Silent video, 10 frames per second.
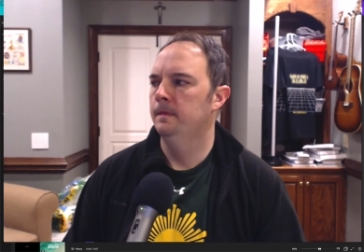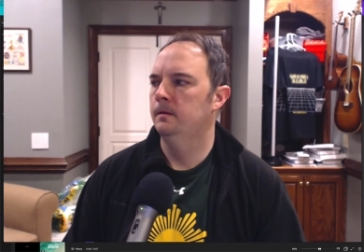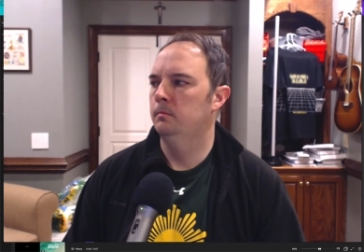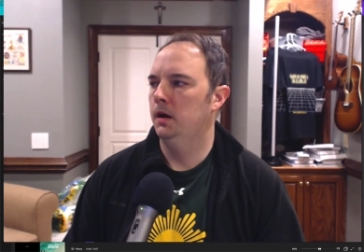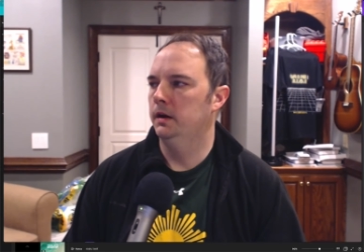
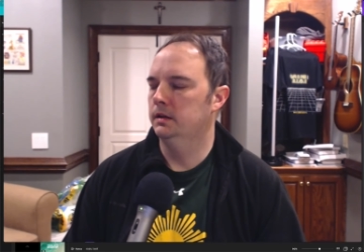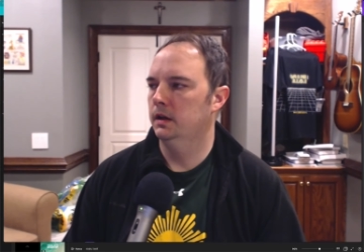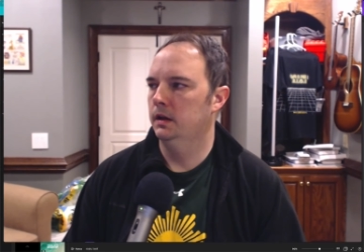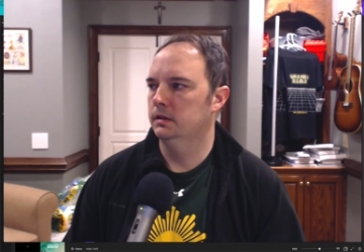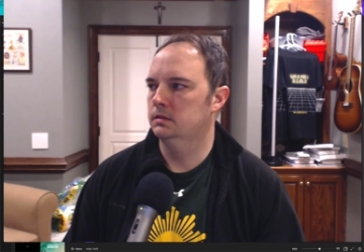
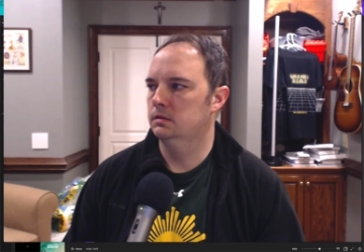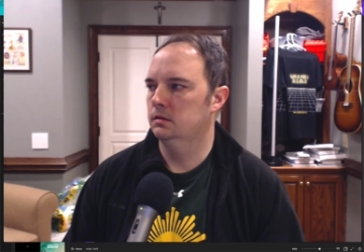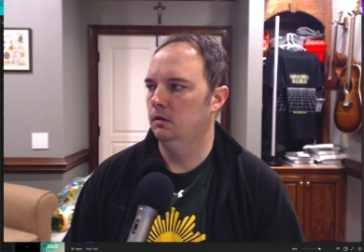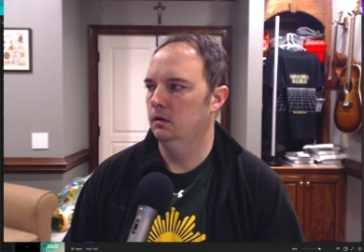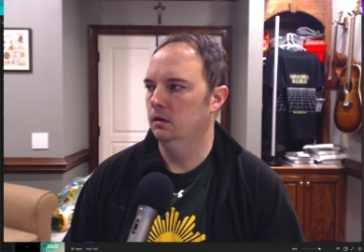podcasts
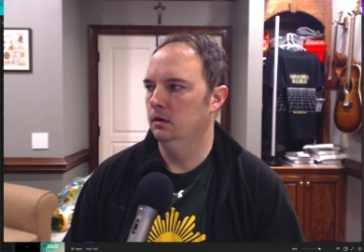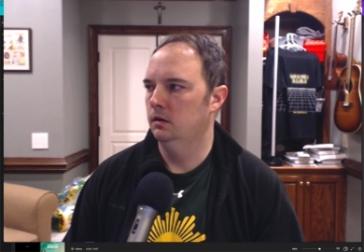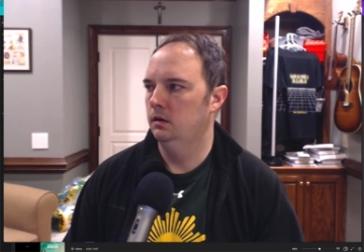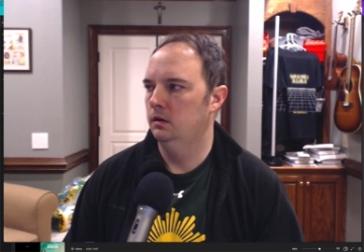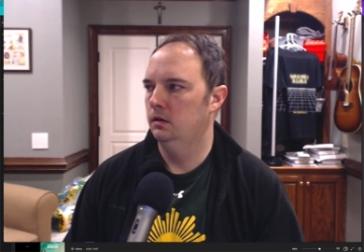are,
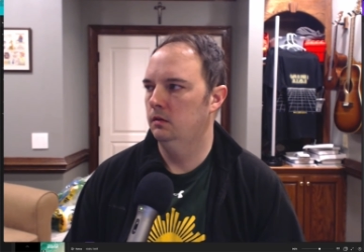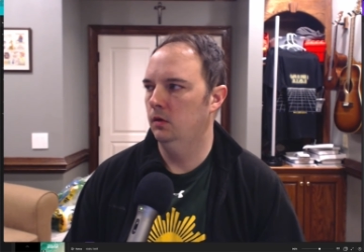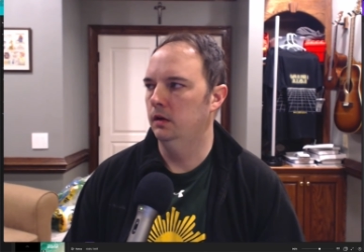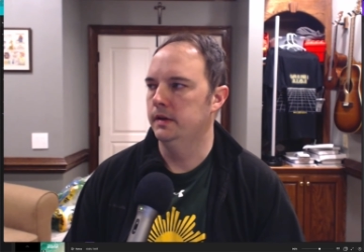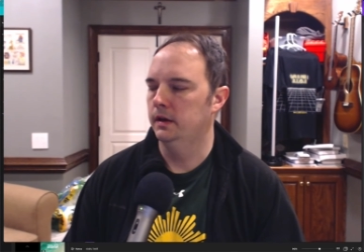
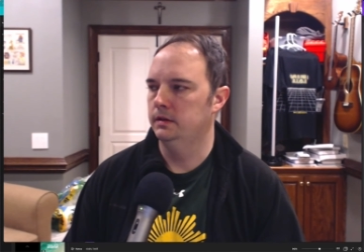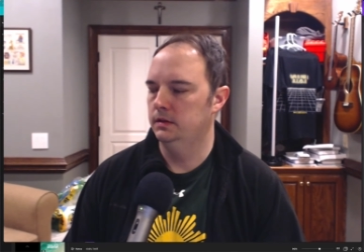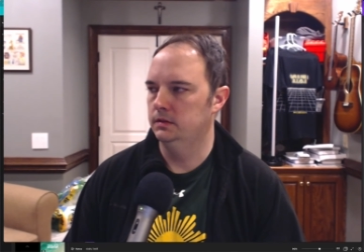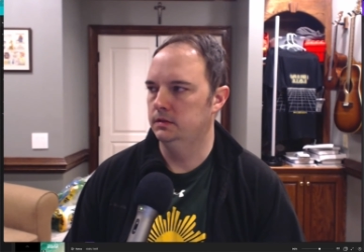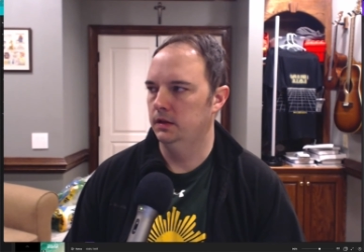he did
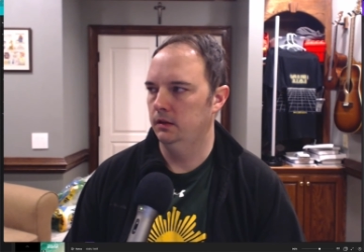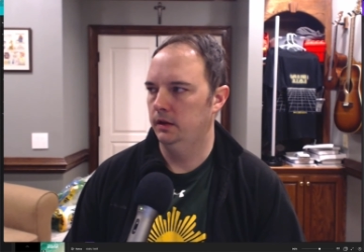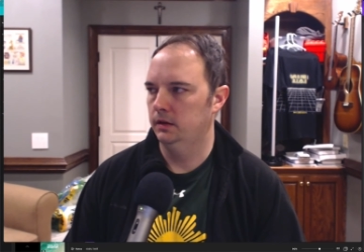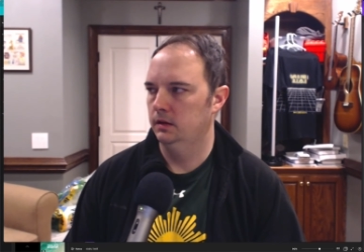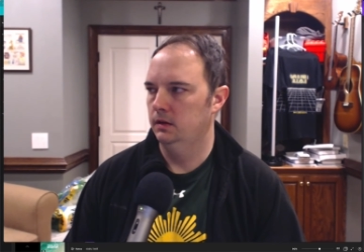say like
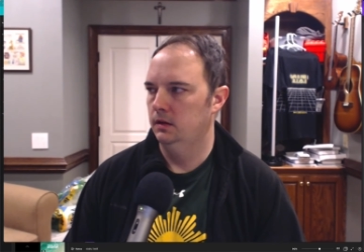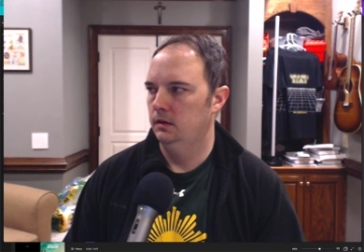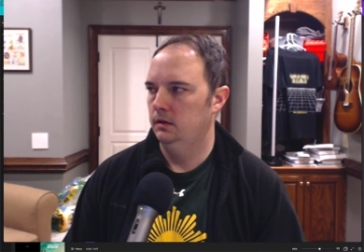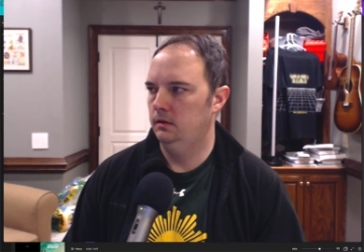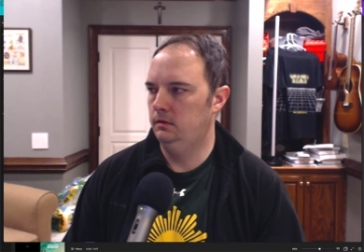
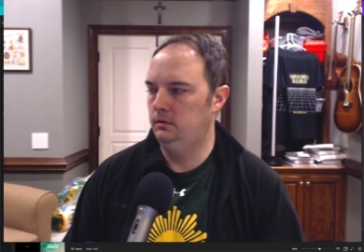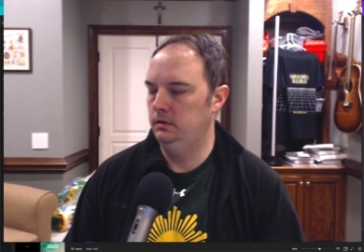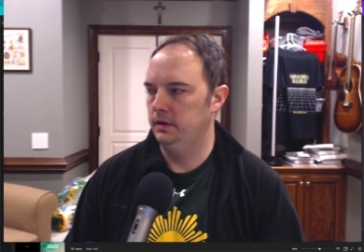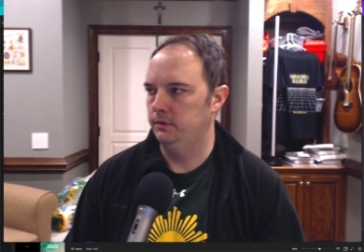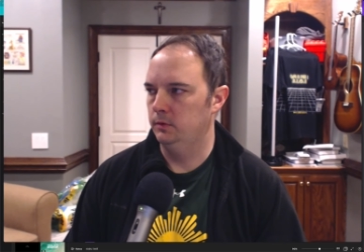if
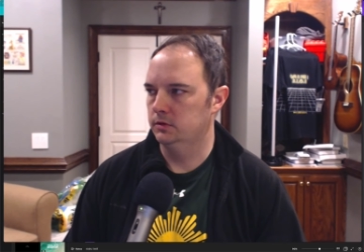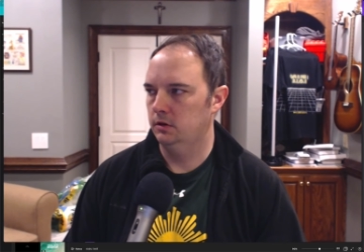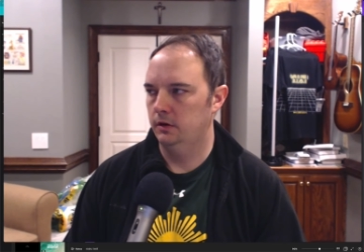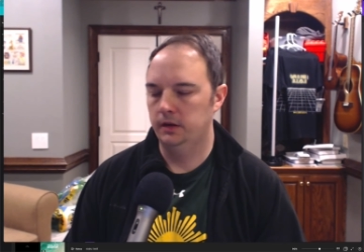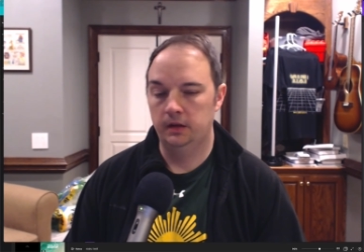you were
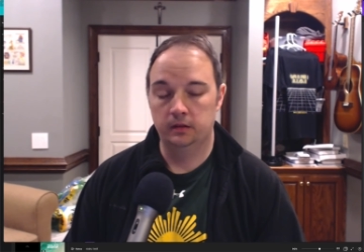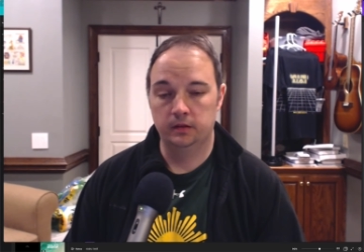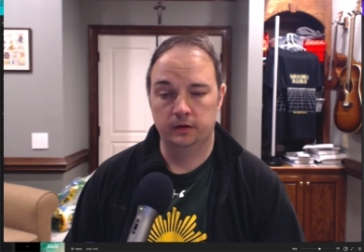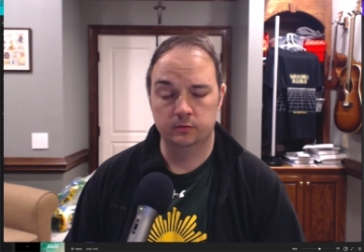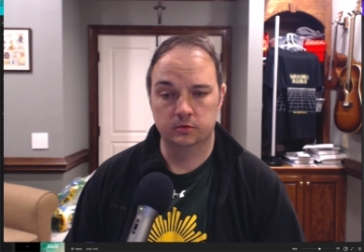starting anything
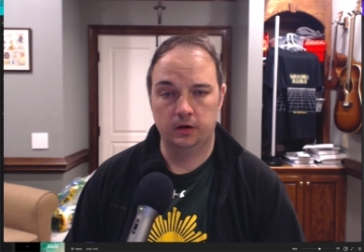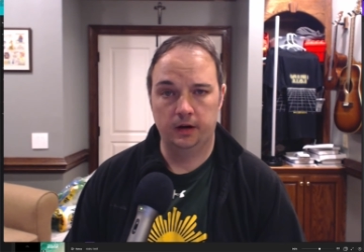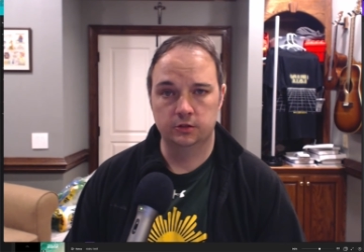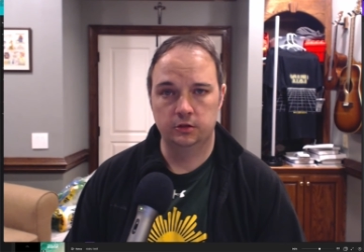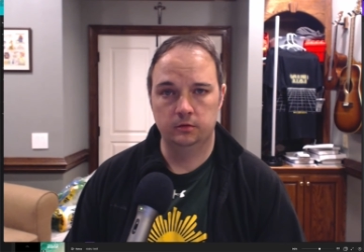from
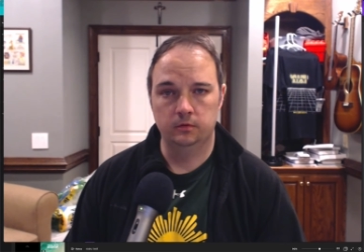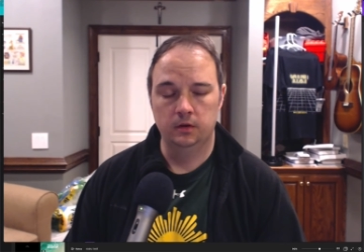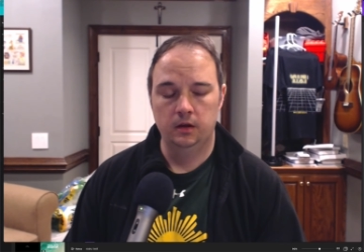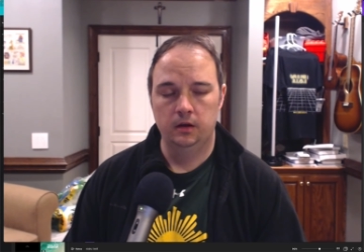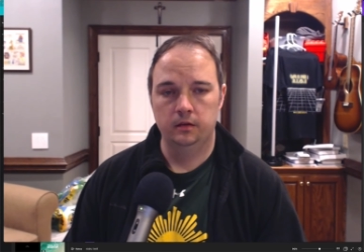scratch,
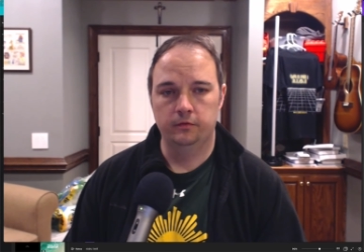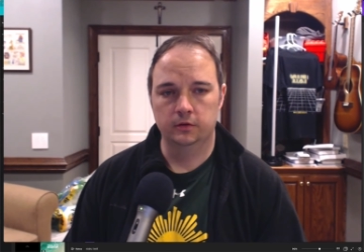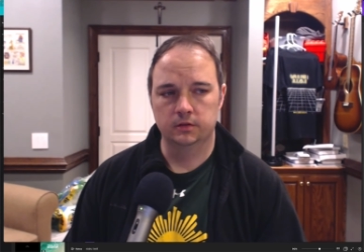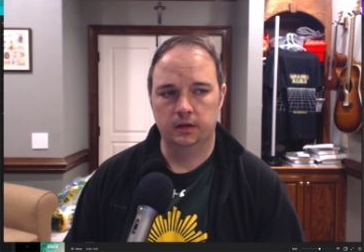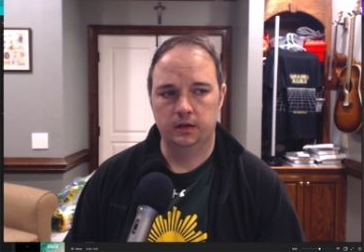the first
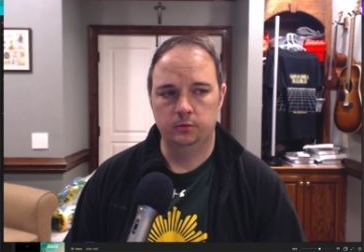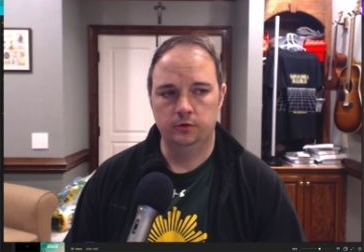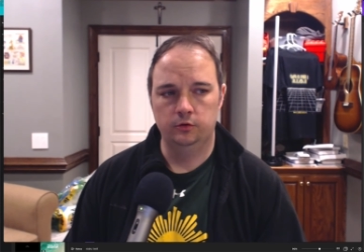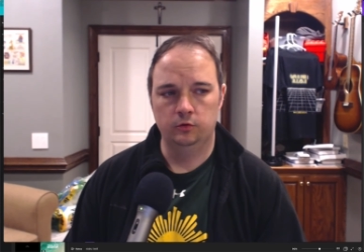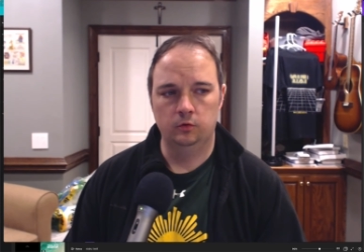thing he would
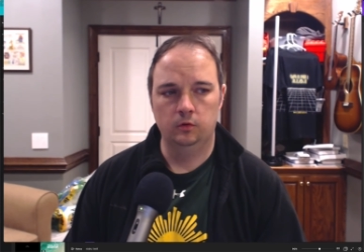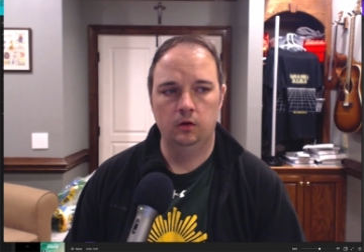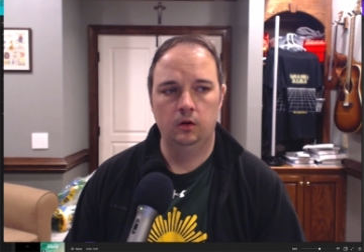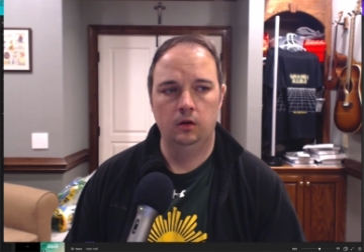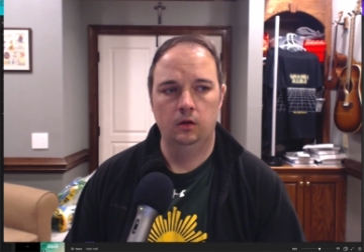do
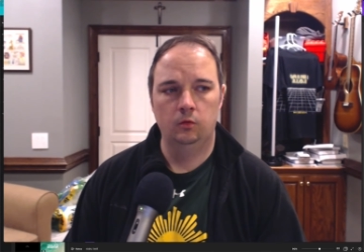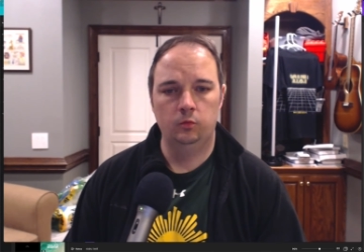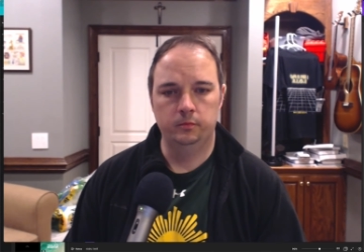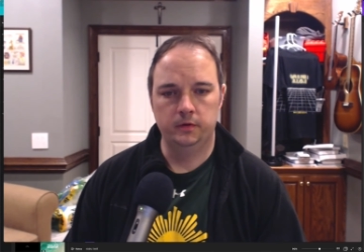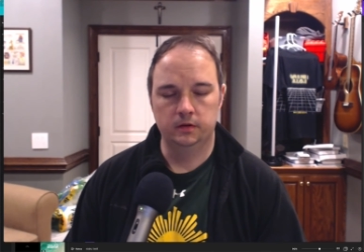would
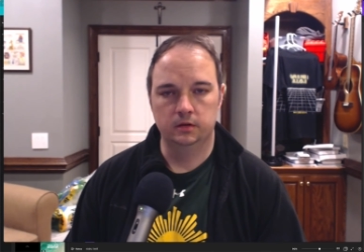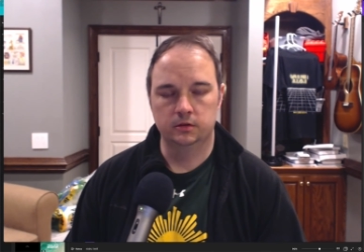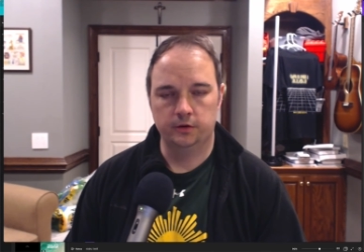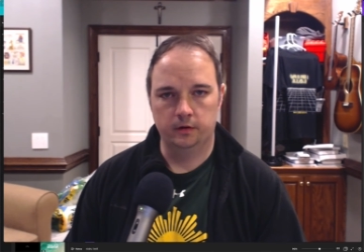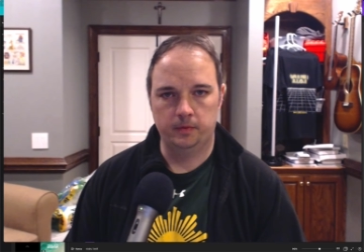be to start
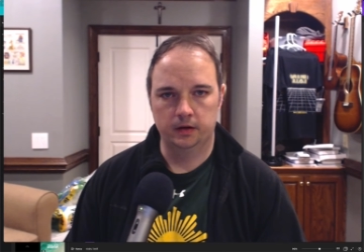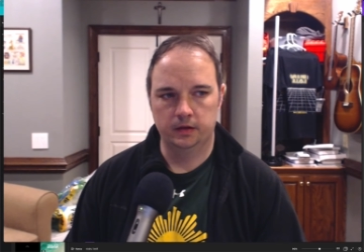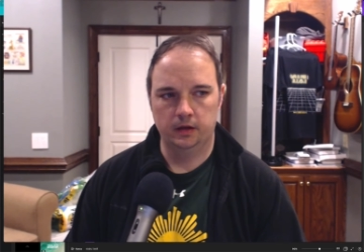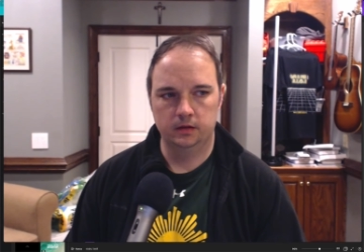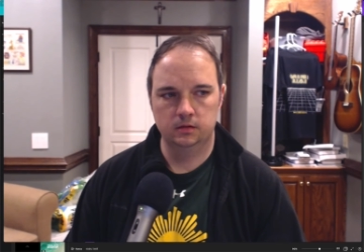a podcast.